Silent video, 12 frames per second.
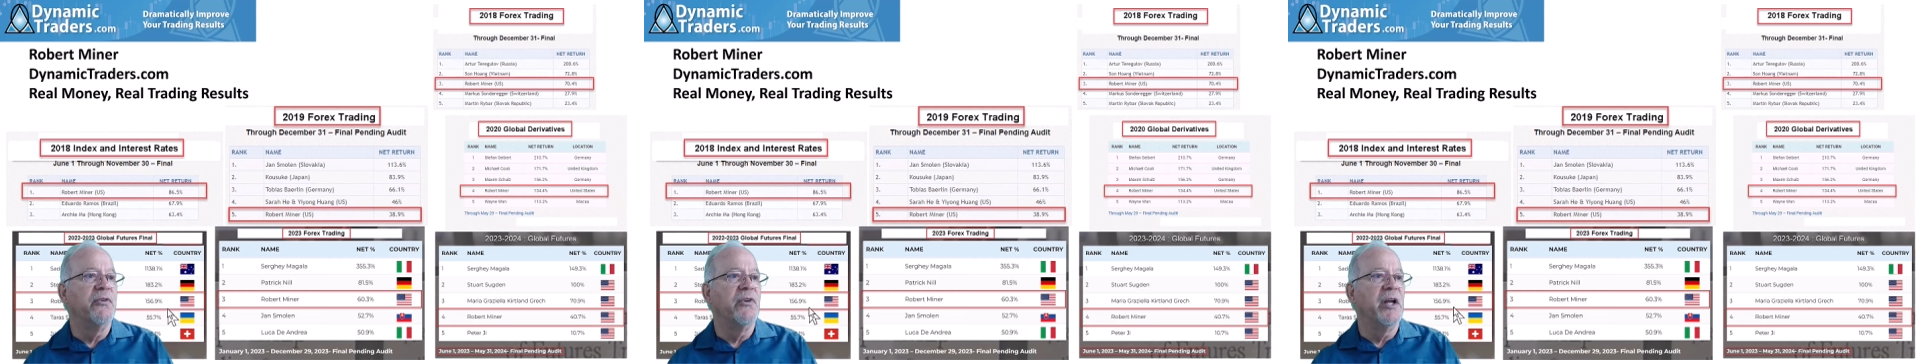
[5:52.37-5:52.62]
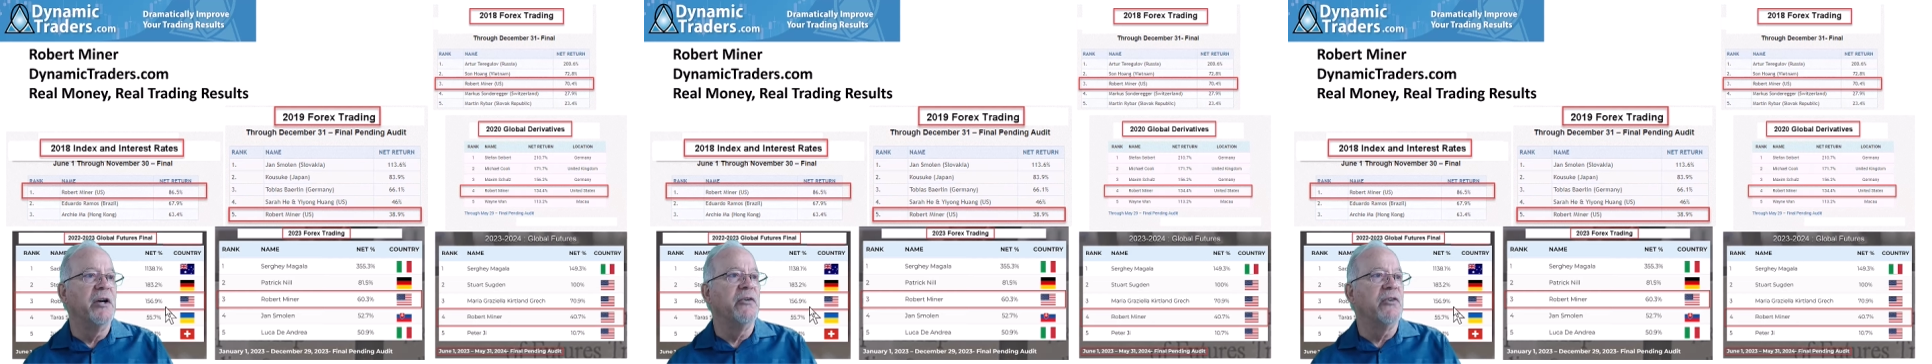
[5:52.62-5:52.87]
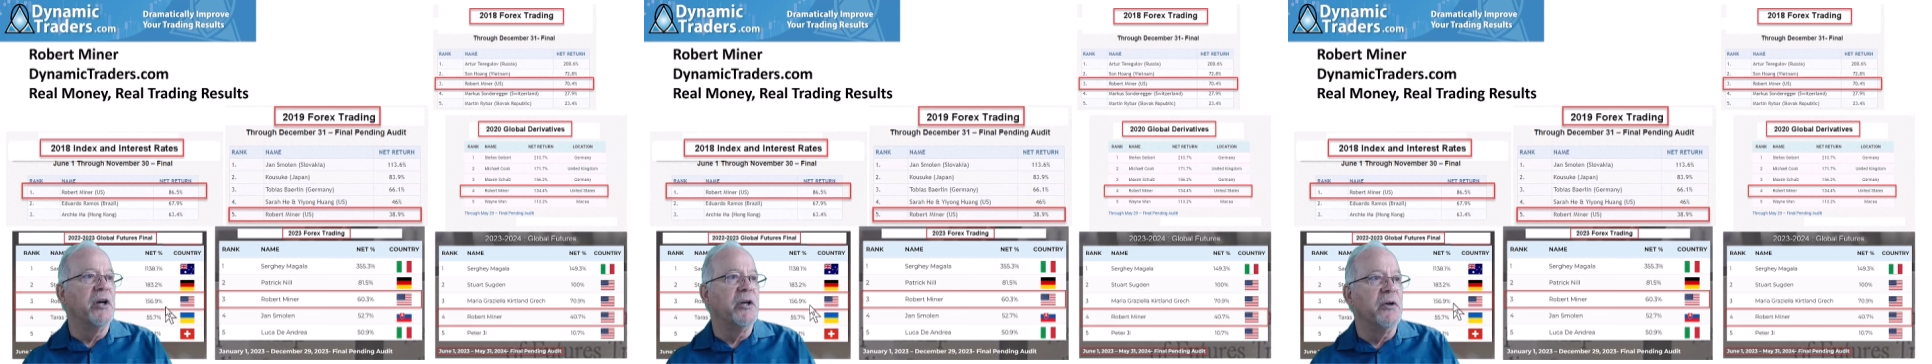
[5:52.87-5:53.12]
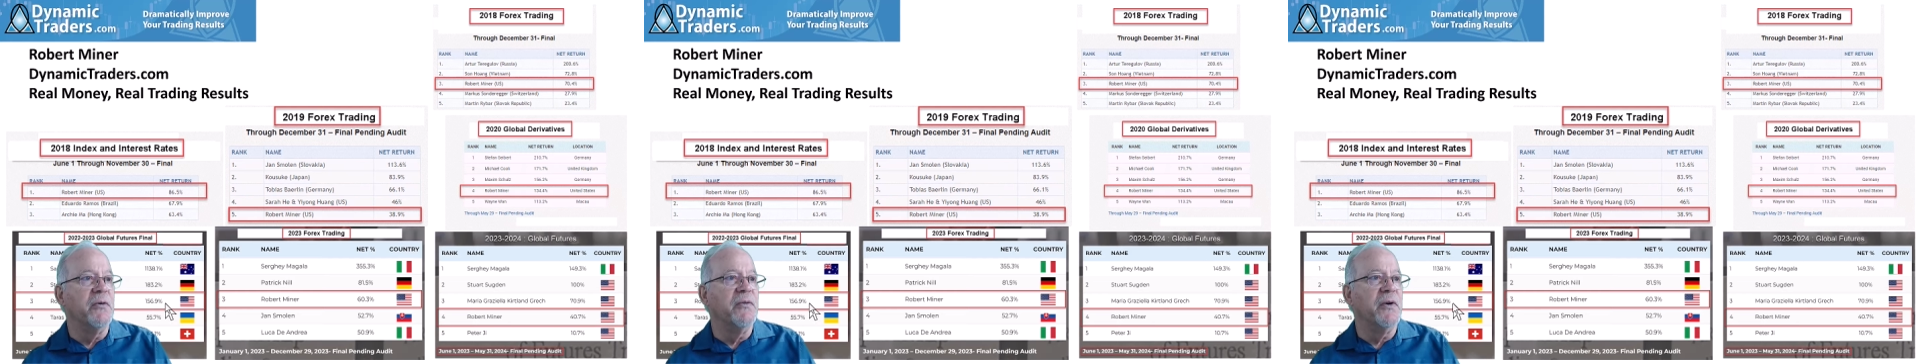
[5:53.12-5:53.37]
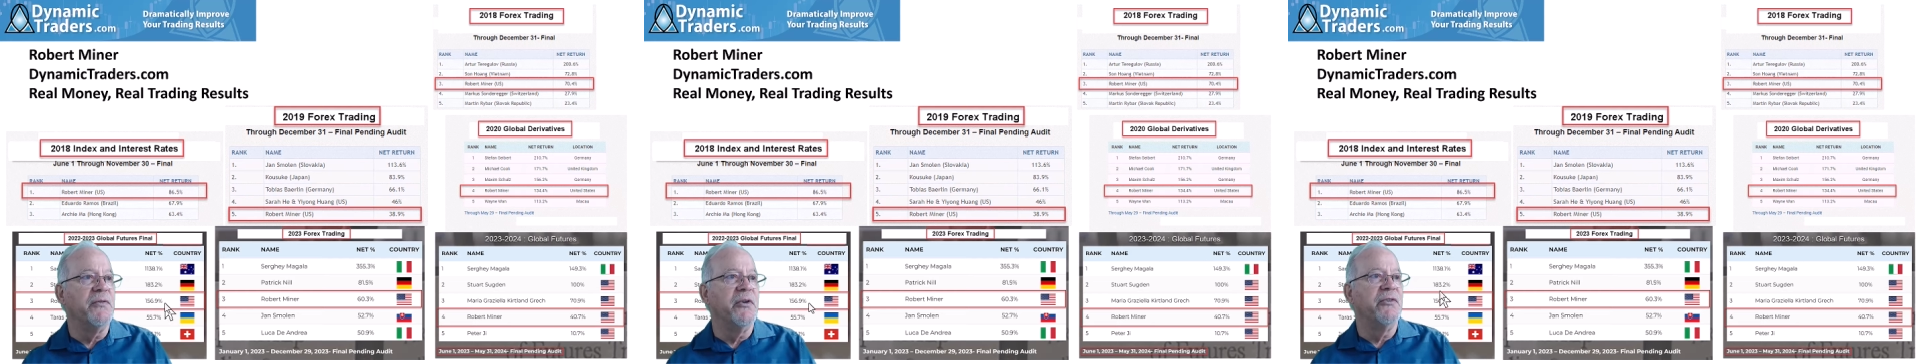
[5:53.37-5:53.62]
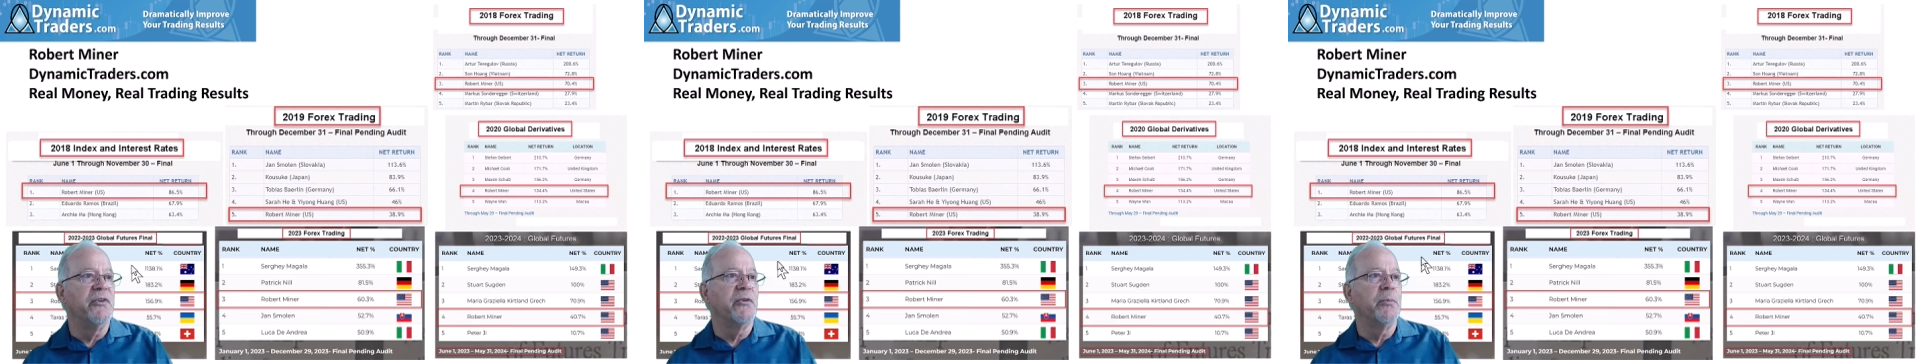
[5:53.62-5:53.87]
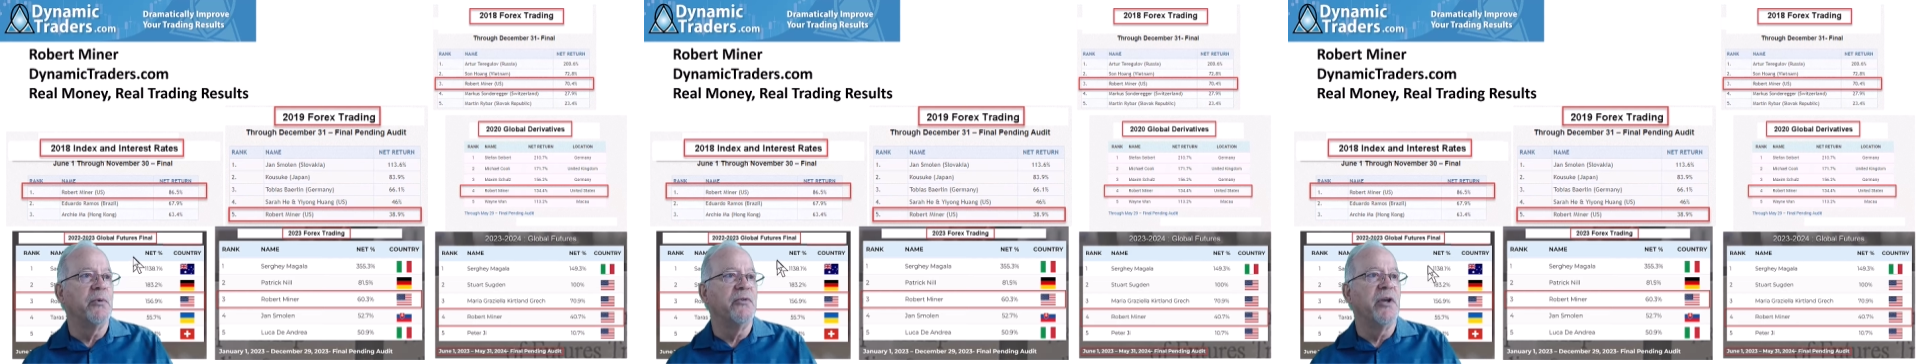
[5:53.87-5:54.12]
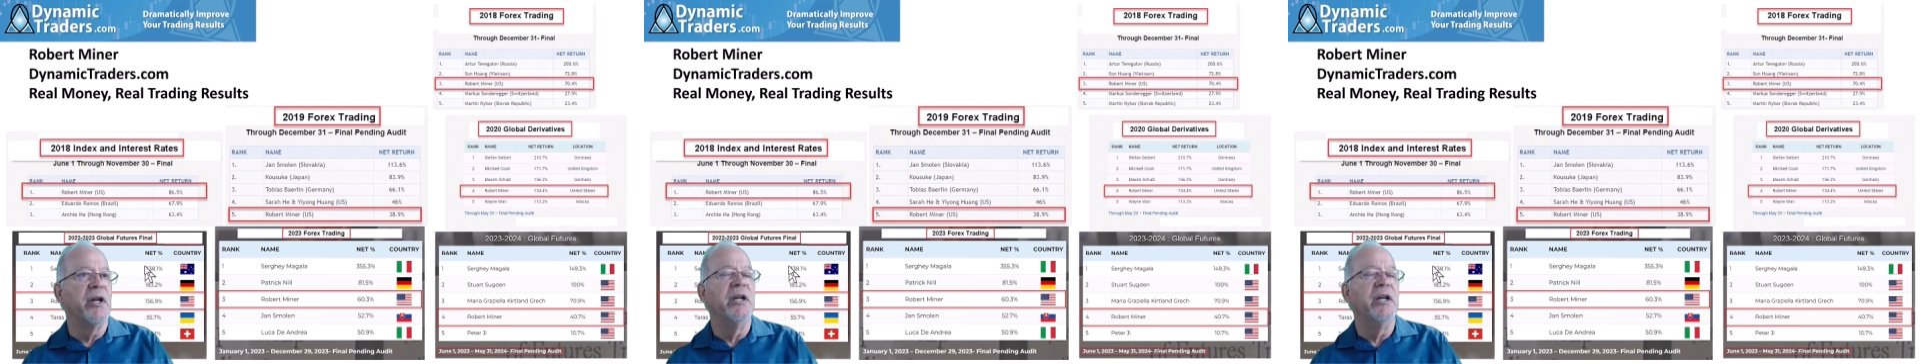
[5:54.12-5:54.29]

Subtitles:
here's 156%,